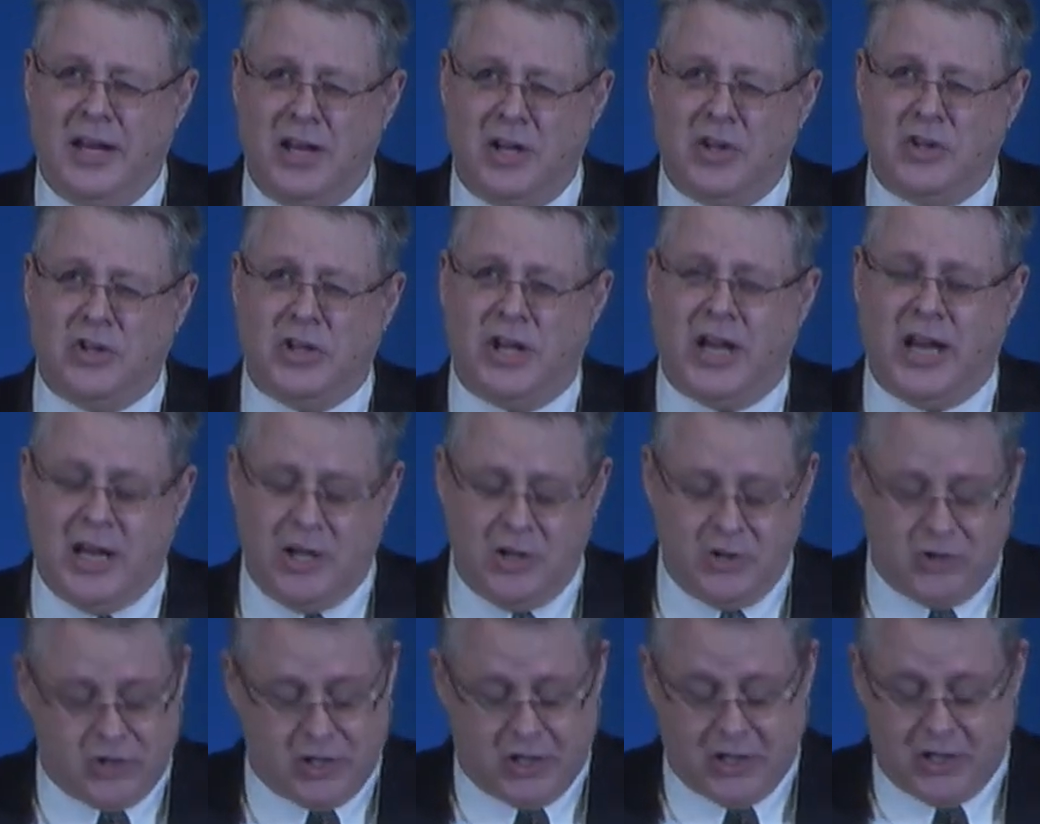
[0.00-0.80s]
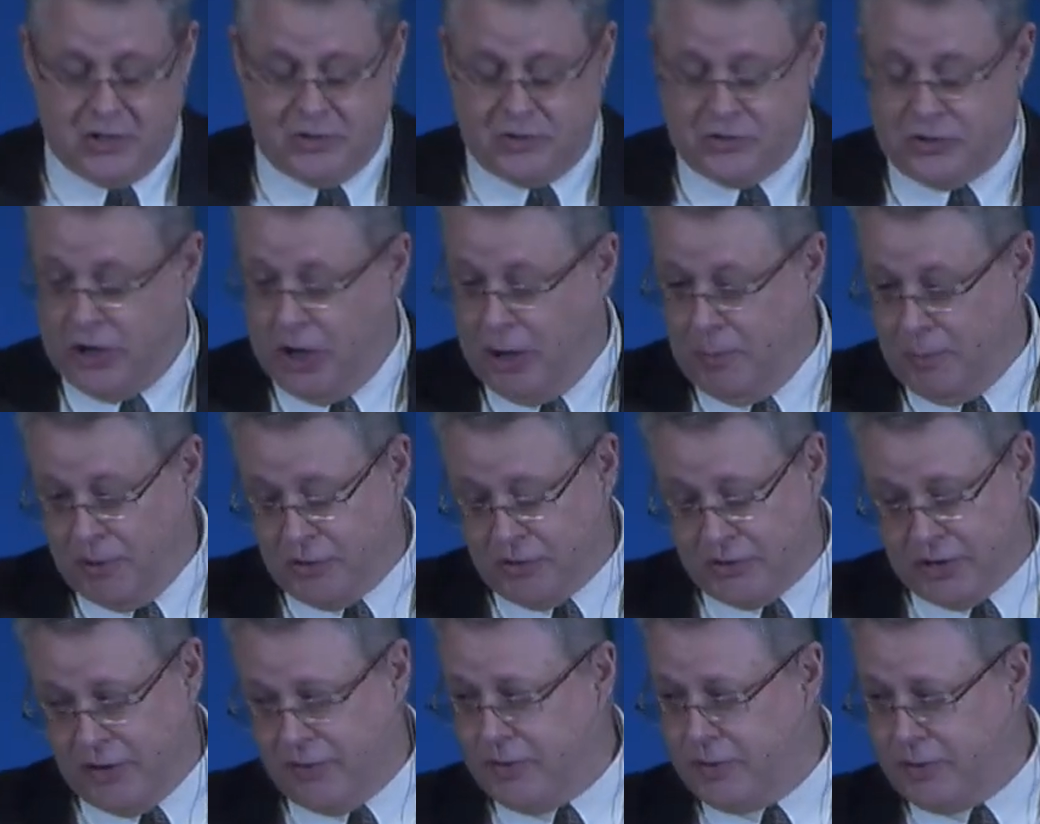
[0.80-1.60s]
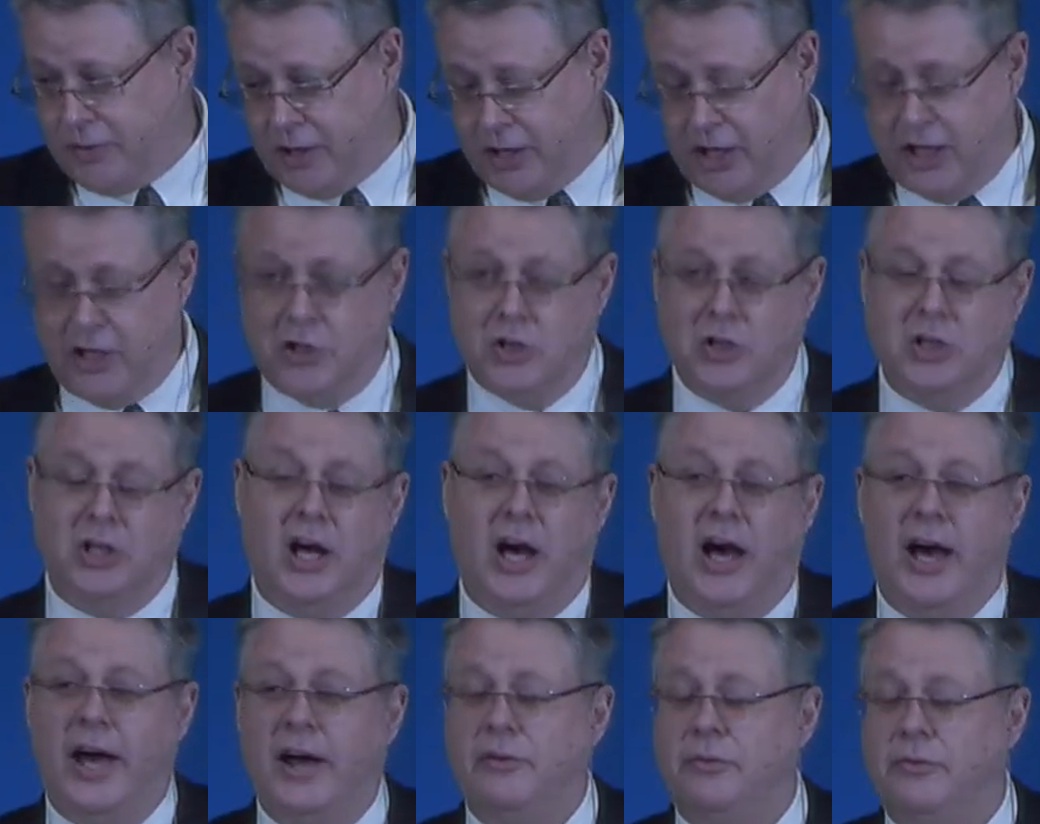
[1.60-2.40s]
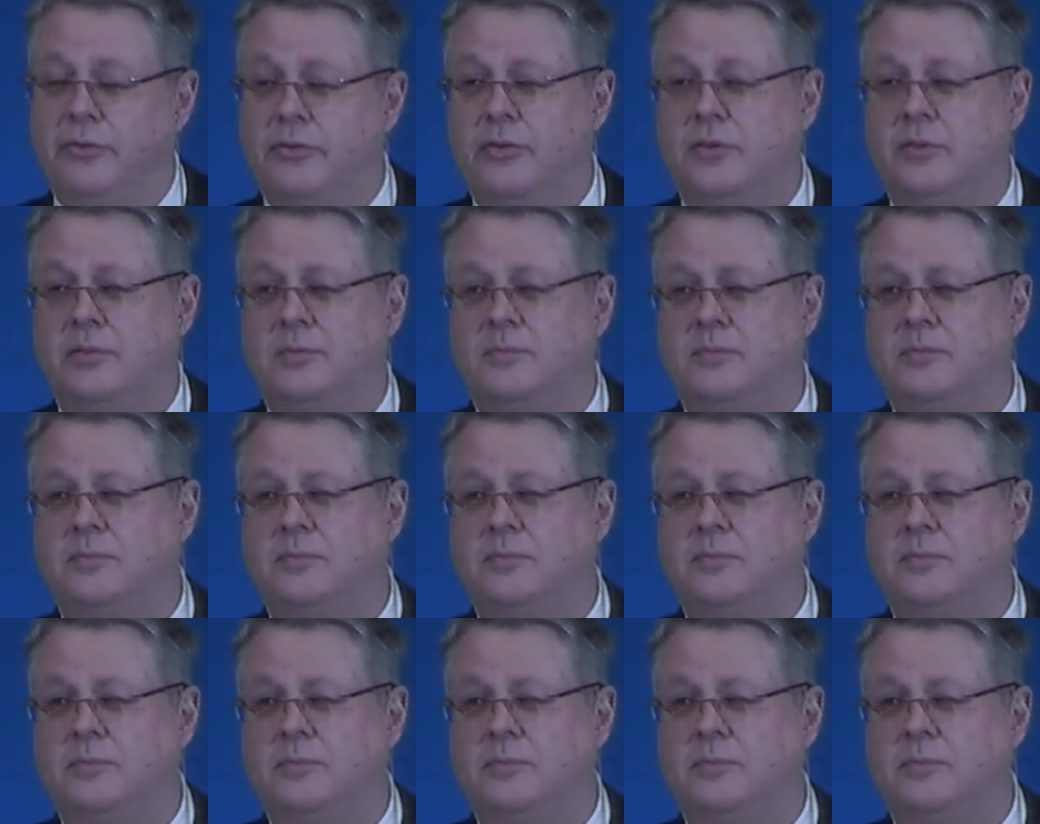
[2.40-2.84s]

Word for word: it changes almost everything in your life.